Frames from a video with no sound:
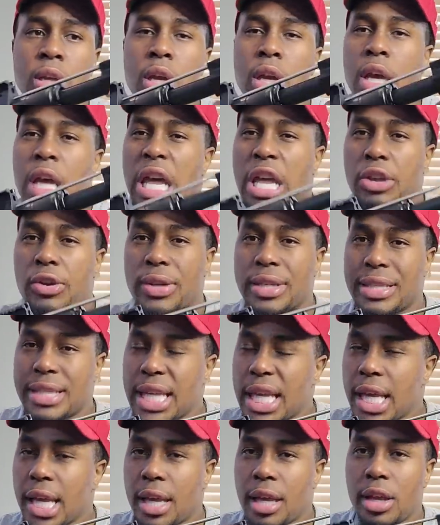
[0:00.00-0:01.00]
You can
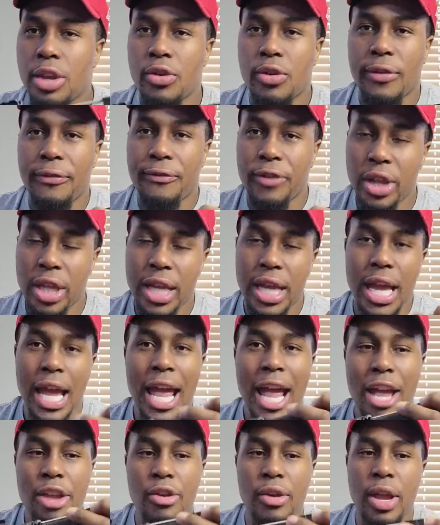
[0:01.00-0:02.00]
see it, you can feel it,
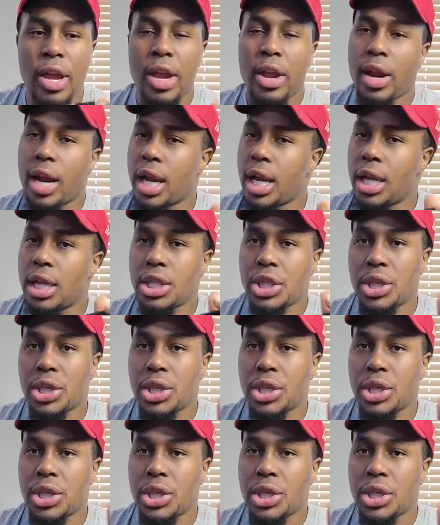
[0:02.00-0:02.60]
and you can hear it